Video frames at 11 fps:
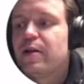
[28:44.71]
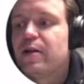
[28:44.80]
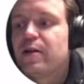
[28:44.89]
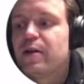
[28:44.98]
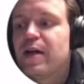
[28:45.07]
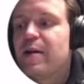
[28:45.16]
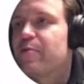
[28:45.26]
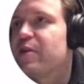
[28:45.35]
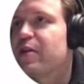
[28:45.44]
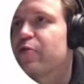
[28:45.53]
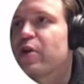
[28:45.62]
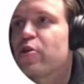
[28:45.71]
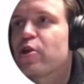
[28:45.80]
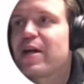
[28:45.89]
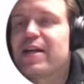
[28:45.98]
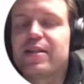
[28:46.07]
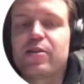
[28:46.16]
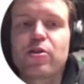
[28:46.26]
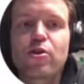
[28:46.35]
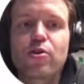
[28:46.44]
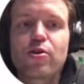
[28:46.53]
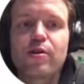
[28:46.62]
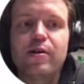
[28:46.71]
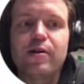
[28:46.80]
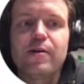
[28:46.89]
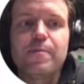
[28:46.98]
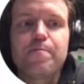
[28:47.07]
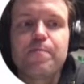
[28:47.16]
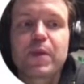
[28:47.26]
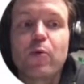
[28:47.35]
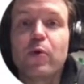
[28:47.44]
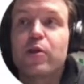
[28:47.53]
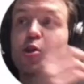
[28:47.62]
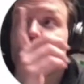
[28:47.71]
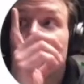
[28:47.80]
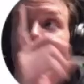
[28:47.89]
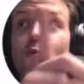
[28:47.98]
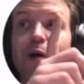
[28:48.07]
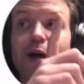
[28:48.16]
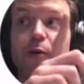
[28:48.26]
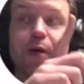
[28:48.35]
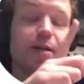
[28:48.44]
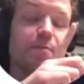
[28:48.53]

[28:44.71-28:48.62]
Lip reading: emptying trash cans, which is cool, by the way.